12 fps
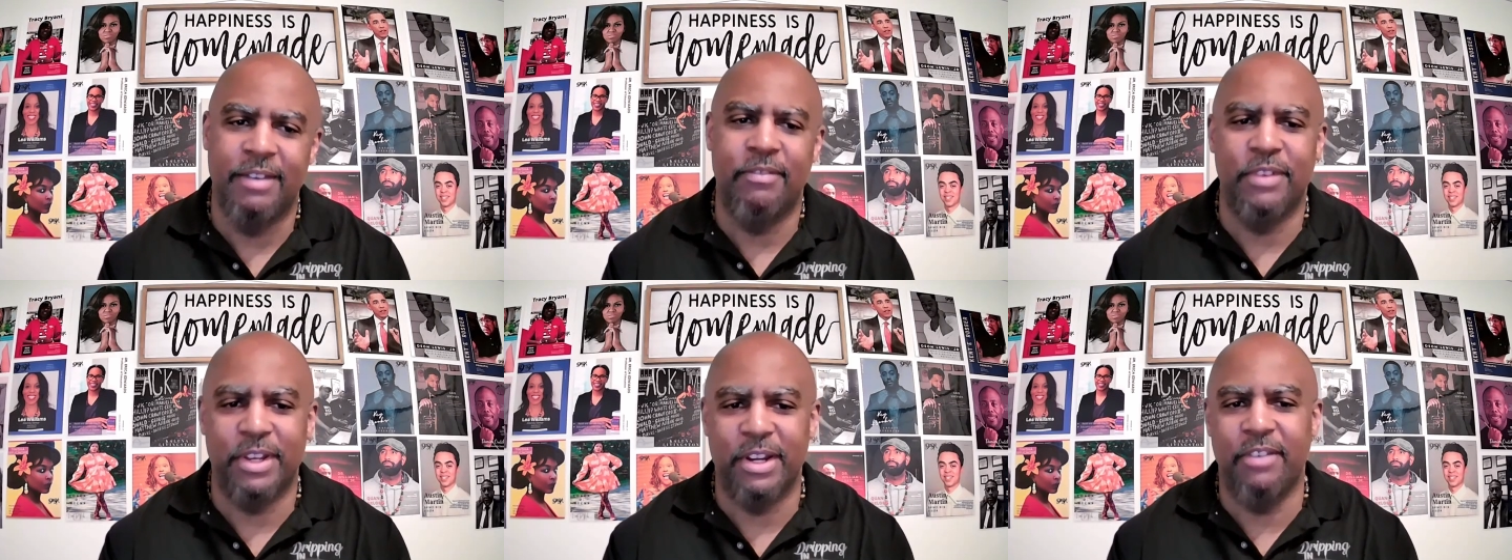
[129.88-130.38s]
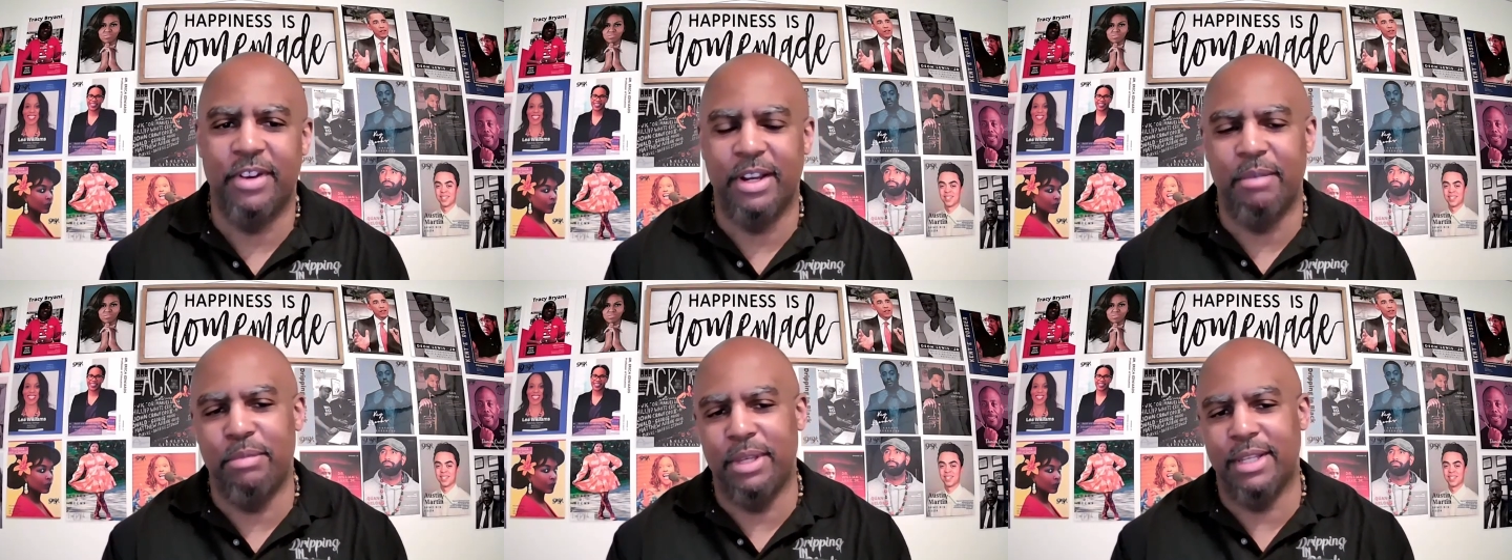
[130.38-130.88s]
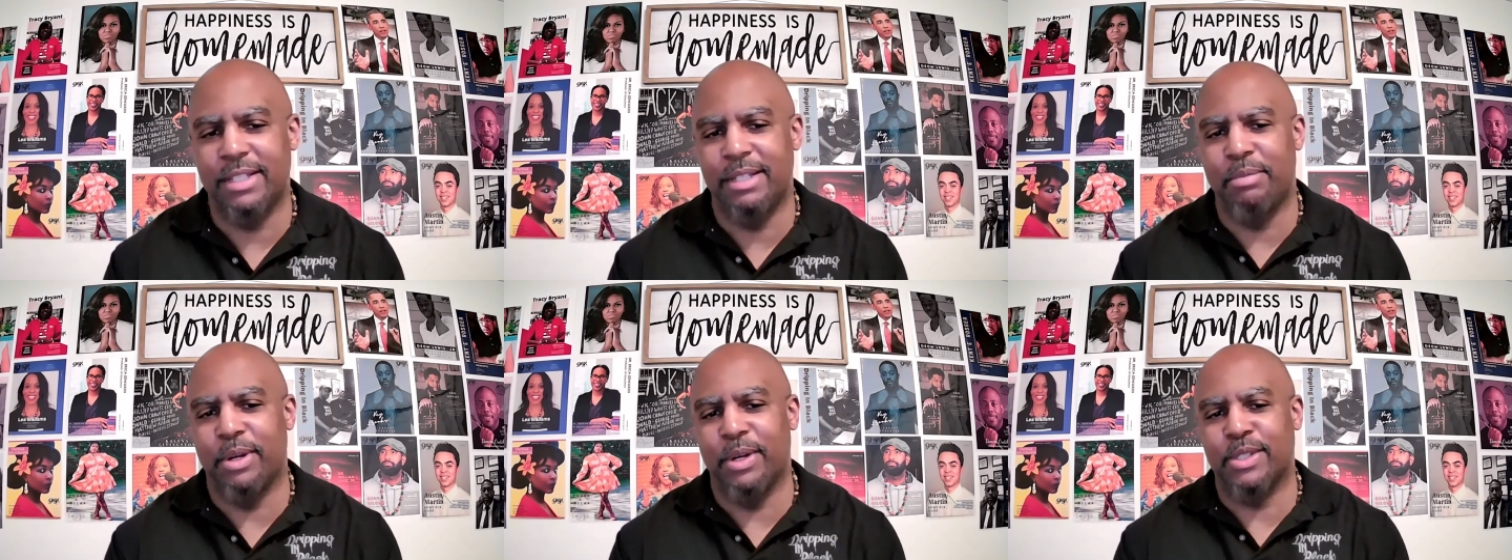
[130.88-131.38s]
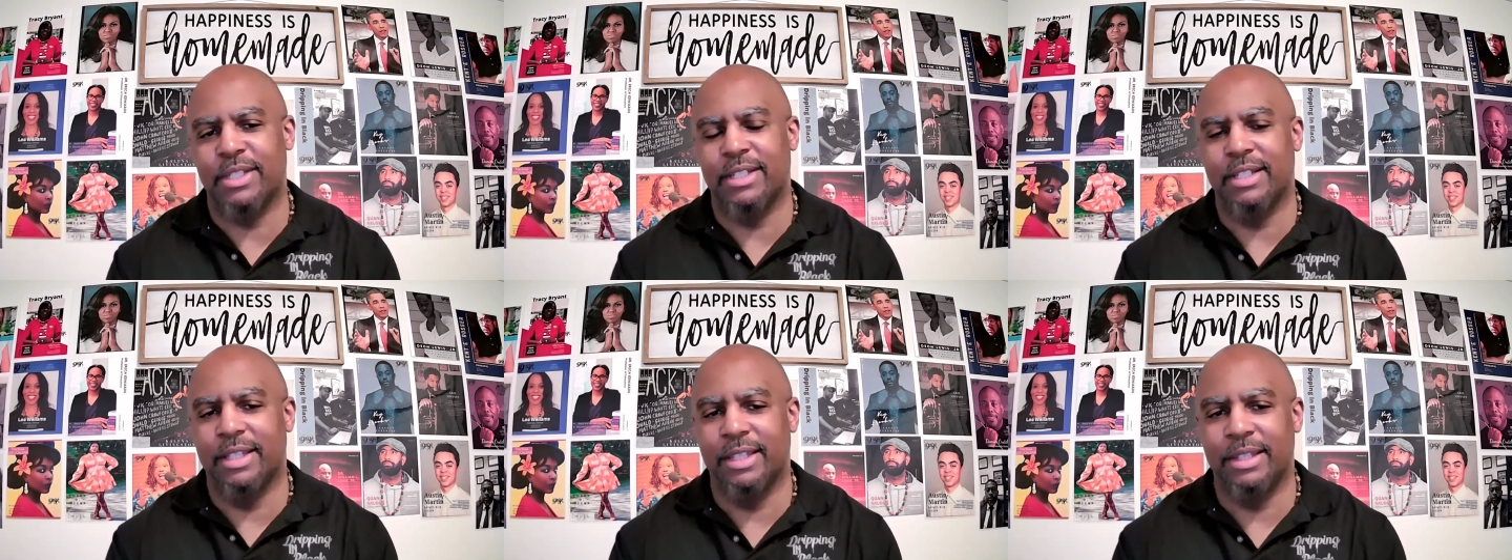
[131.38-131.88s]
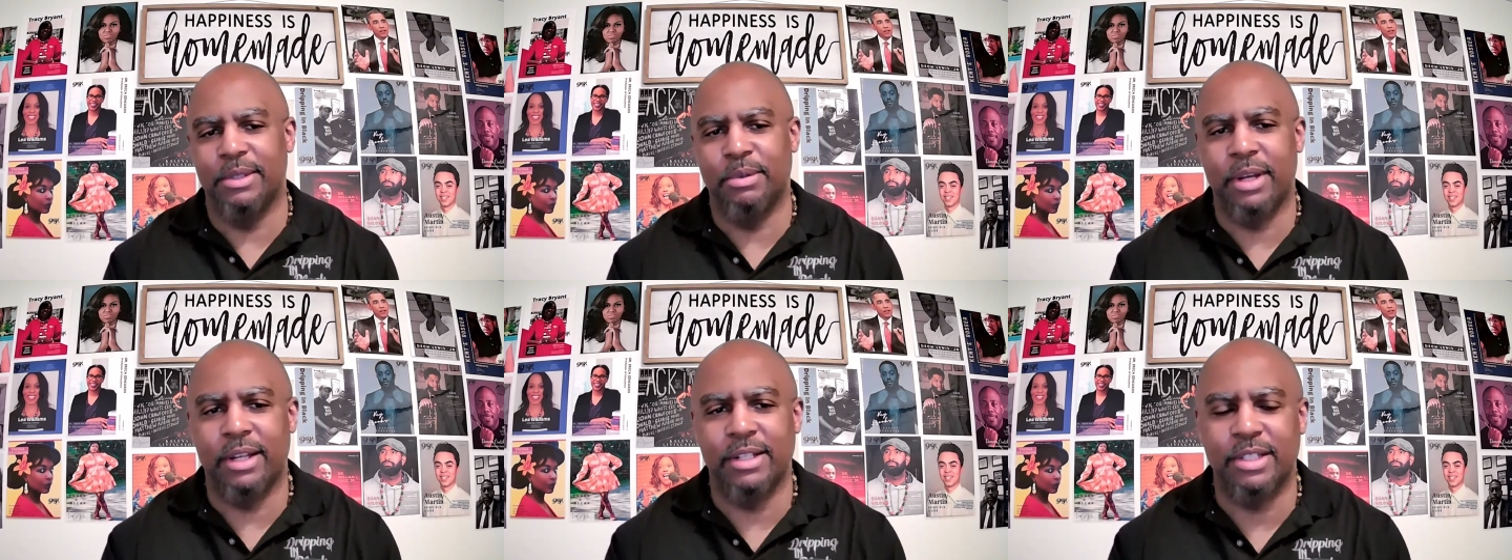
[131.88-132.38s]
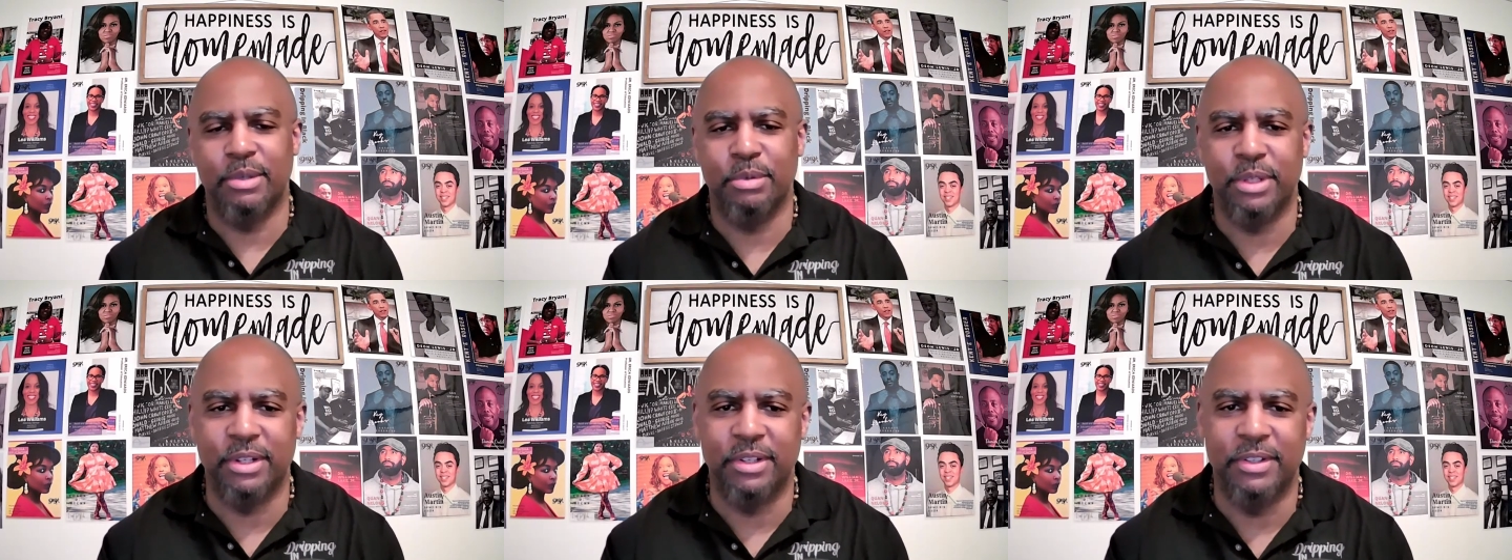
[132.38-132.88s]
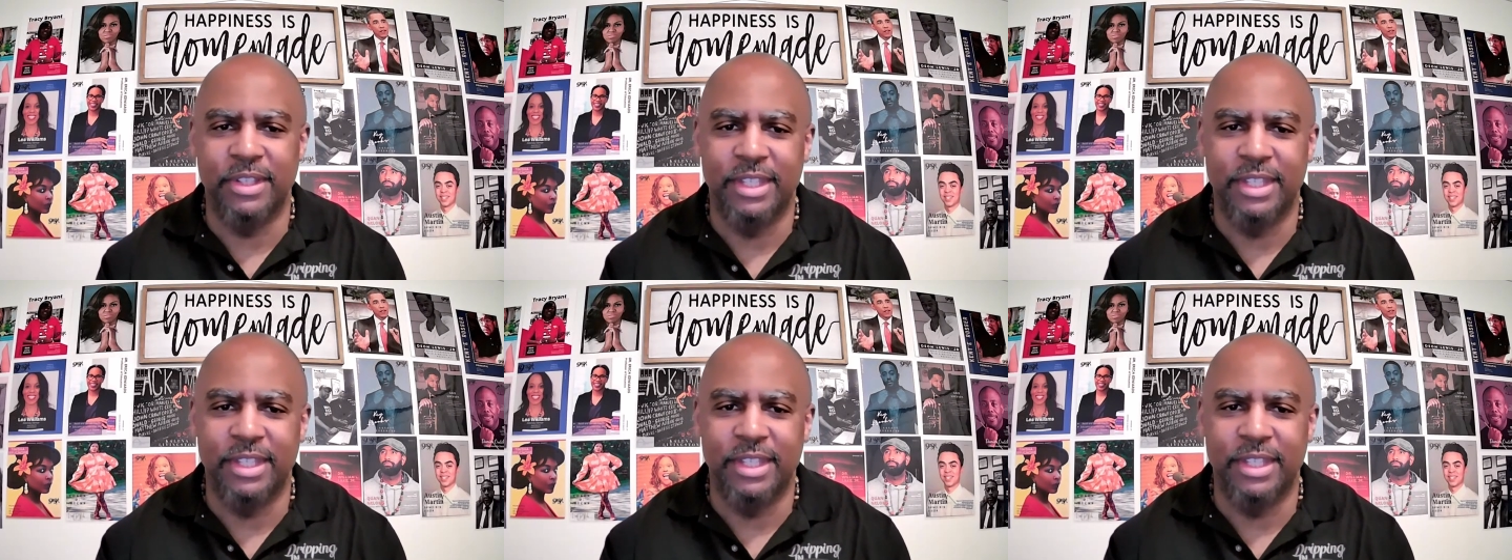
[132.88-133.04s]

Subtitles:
Very, very busy person throughout his career,